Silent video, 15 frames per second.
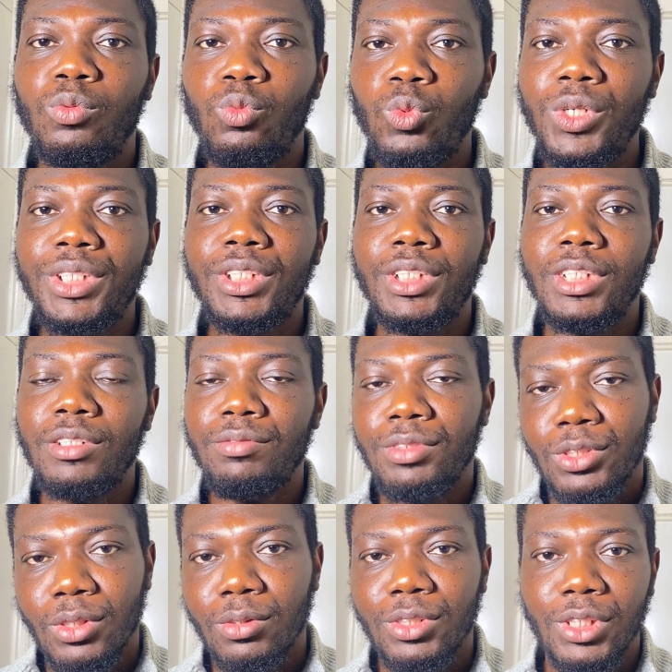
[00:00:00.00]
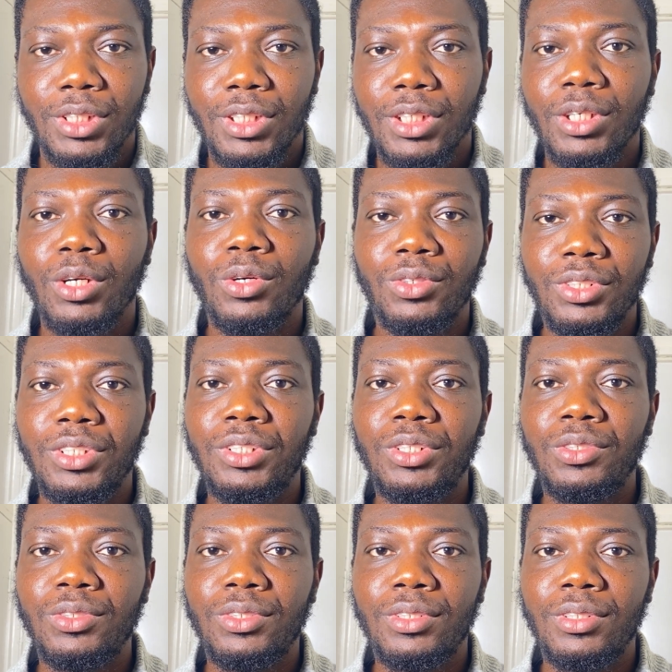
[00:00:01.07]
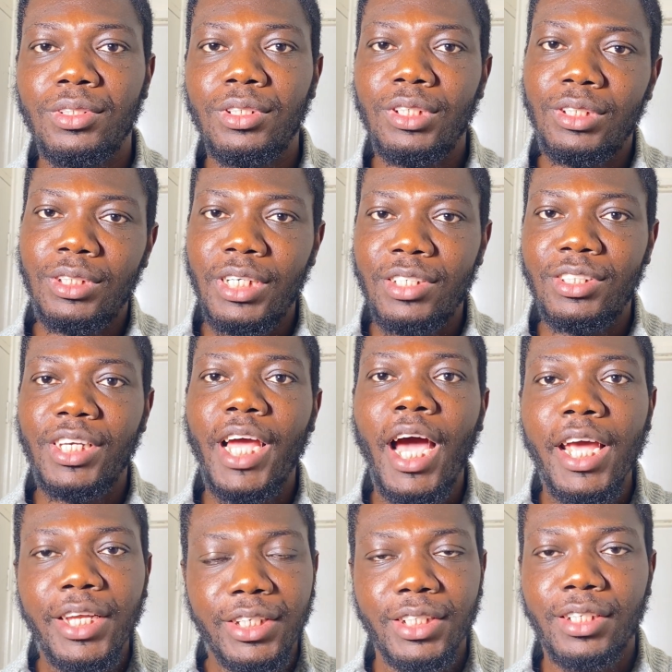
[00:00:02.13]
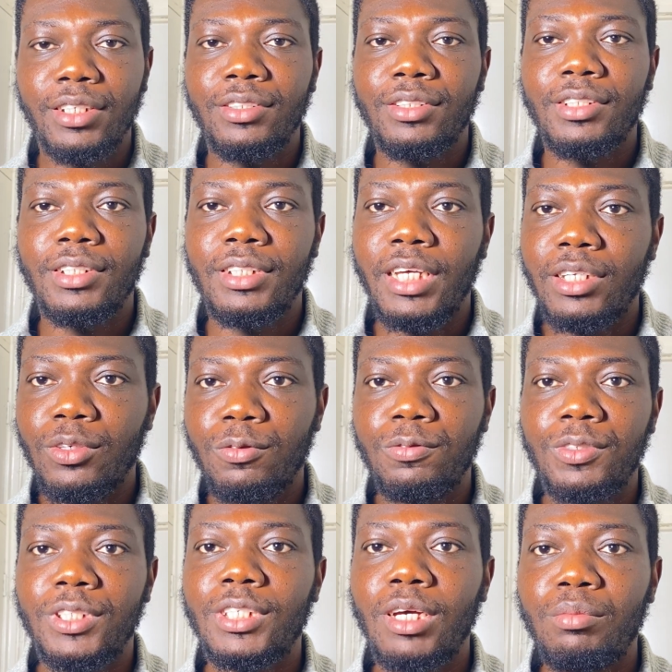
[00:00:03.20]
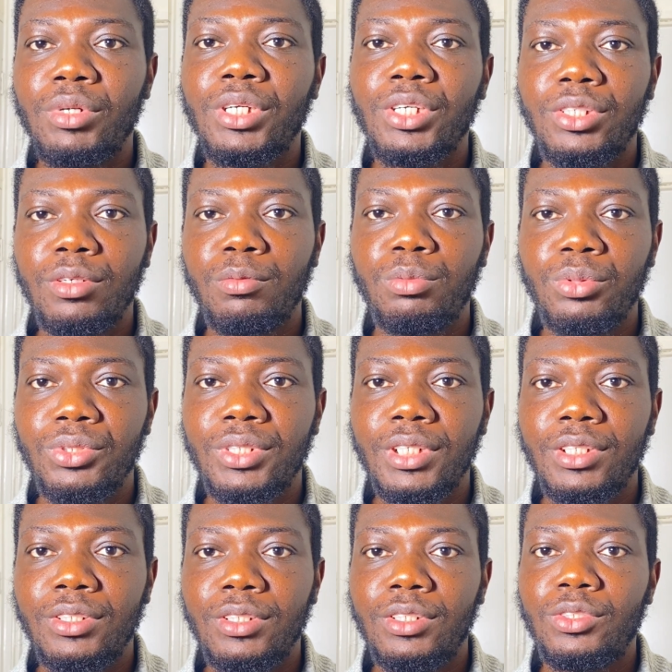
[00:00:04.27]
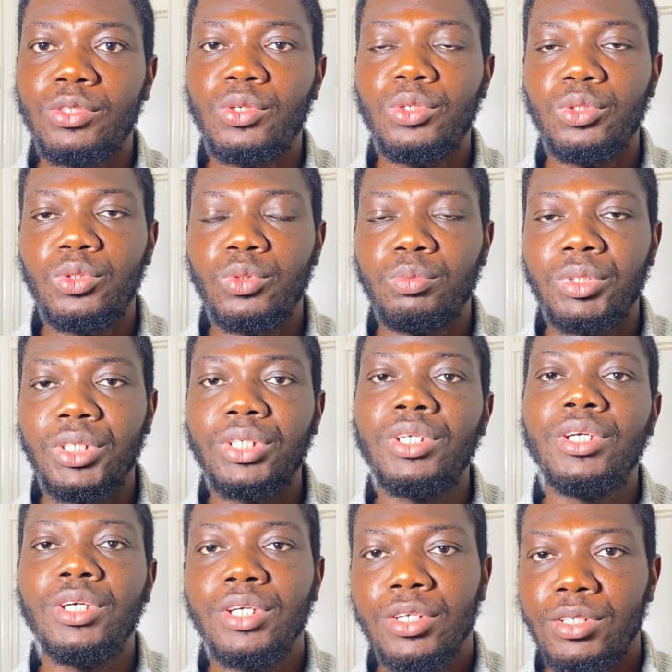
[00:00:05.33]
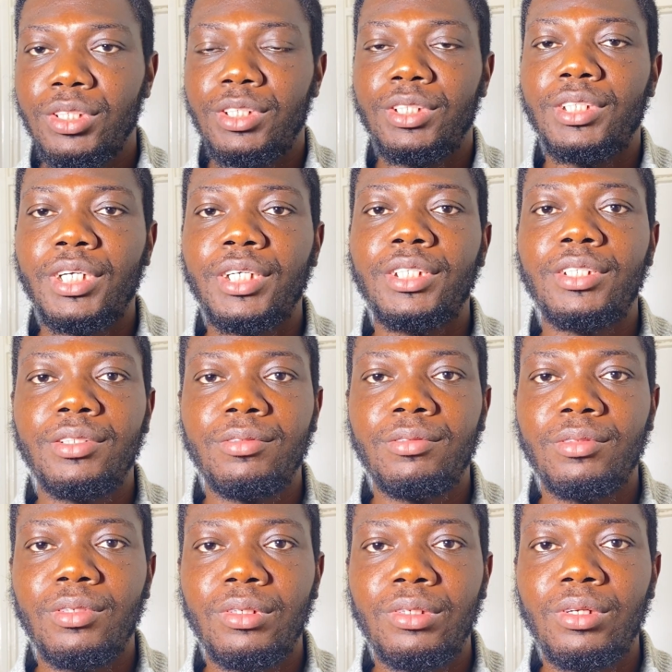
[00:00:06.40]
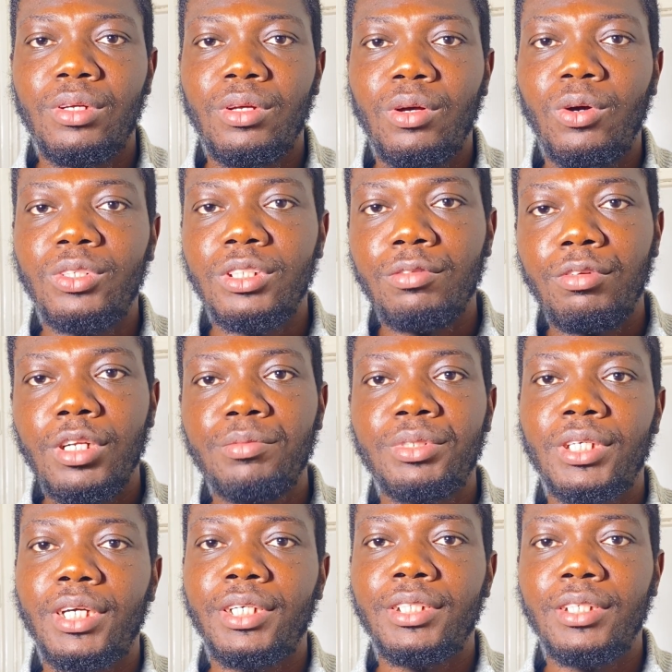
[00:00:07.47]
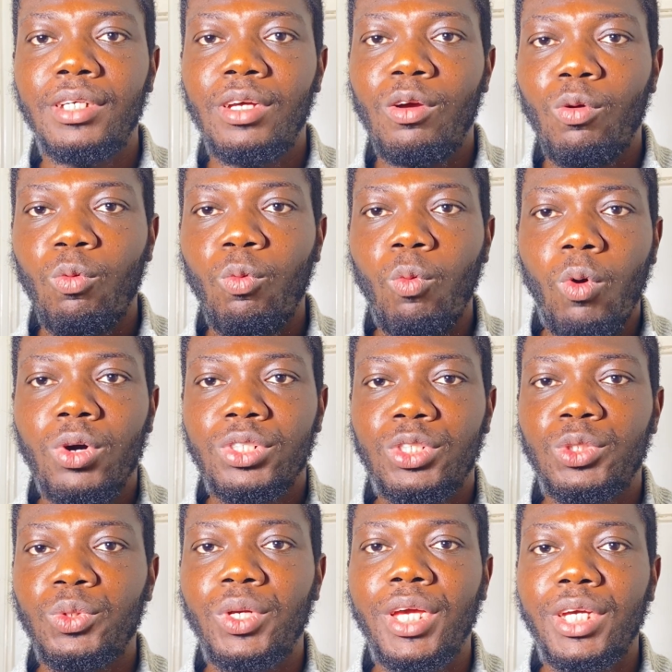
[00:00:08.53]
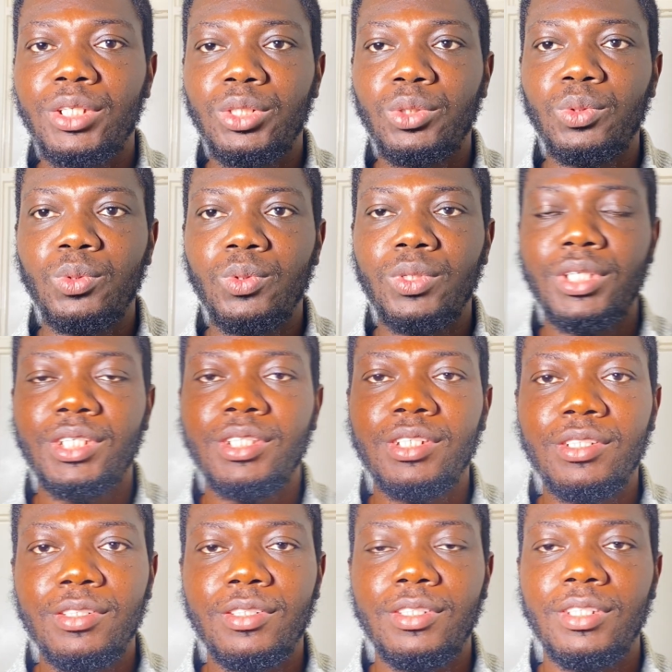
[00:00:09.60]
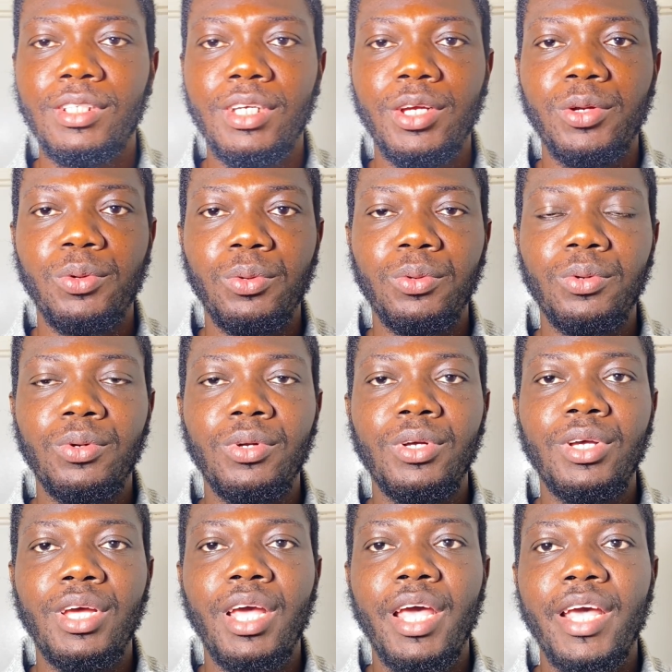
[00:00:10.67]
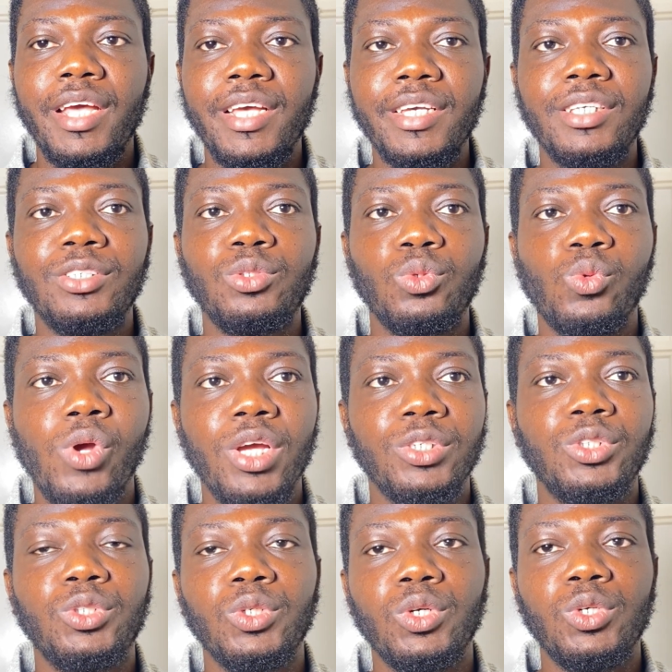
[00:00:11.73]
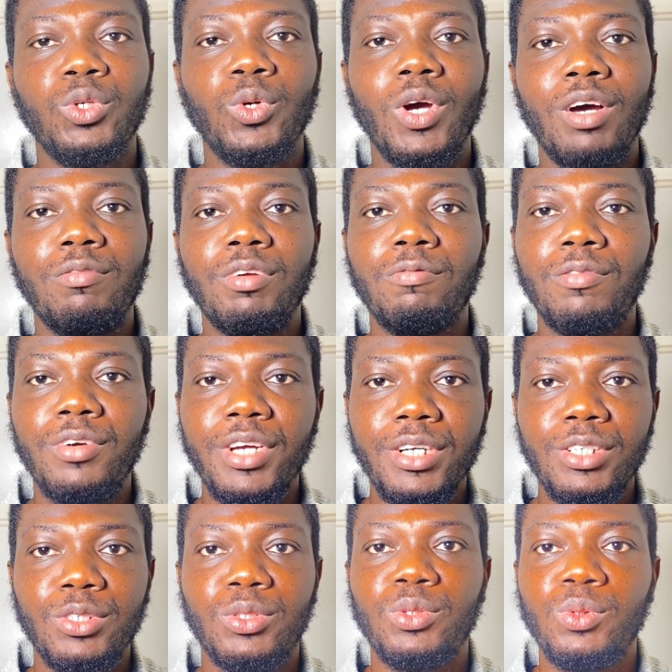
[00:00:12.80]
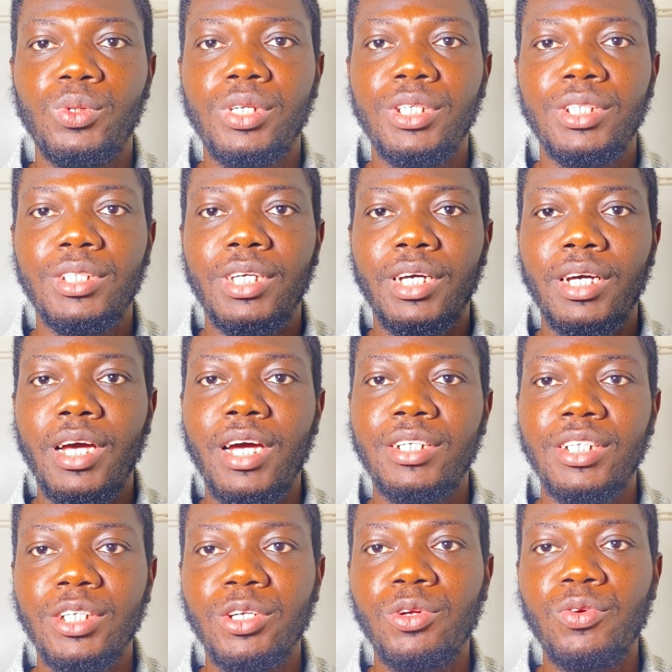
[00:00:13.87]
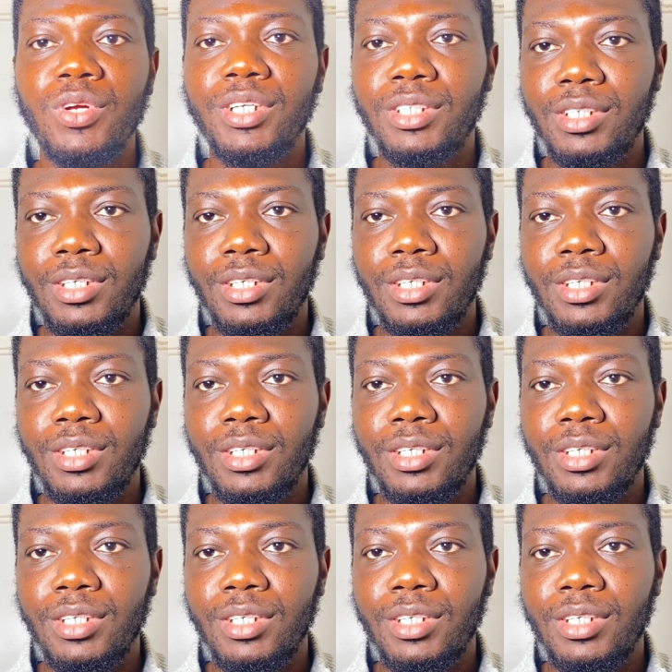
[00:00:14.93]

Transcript: Which, if such a thing continues, there's a high chance that your visa application process is going to be denied. On the flip side, what you can do in this scenario is to ensure you have a very solid and a great